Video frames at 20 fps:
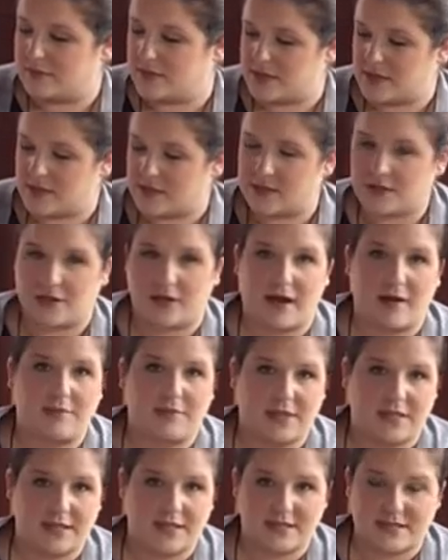scrap
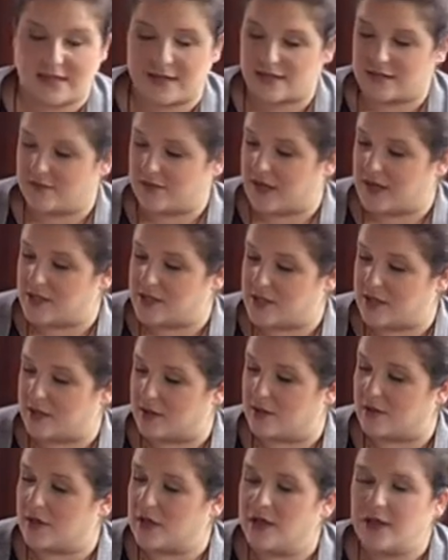piece, that's fine too.
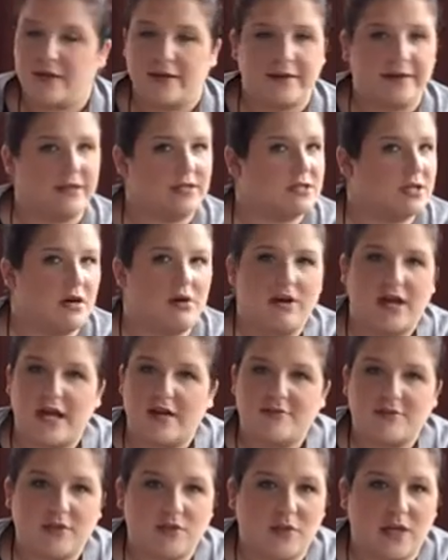You don't
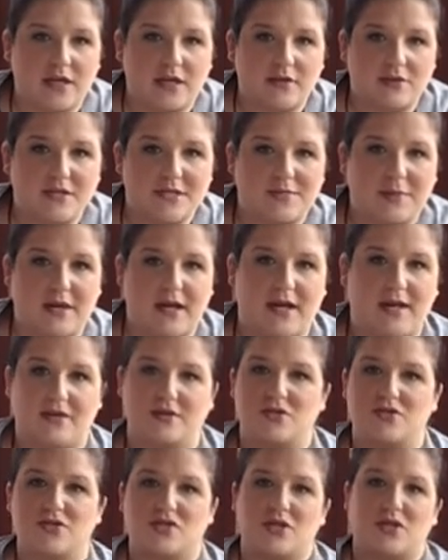have to wet your
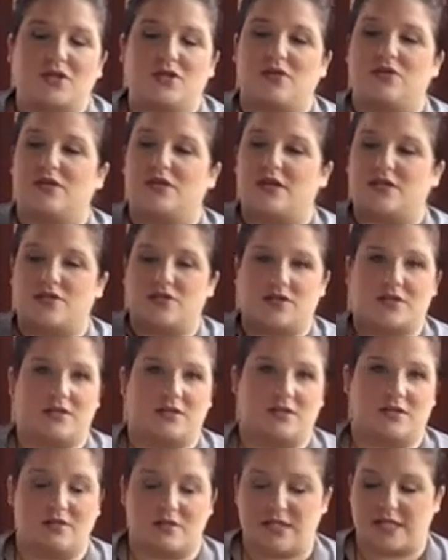sponge. You can just
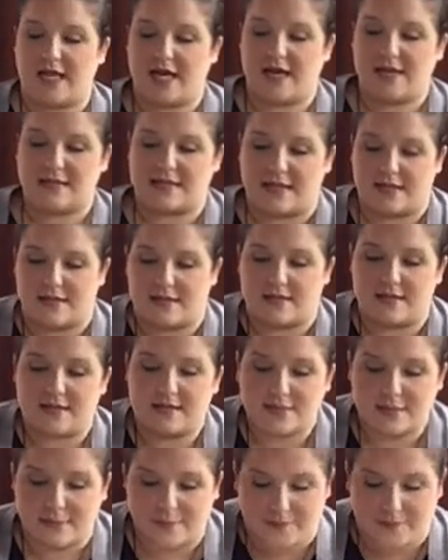use it as is.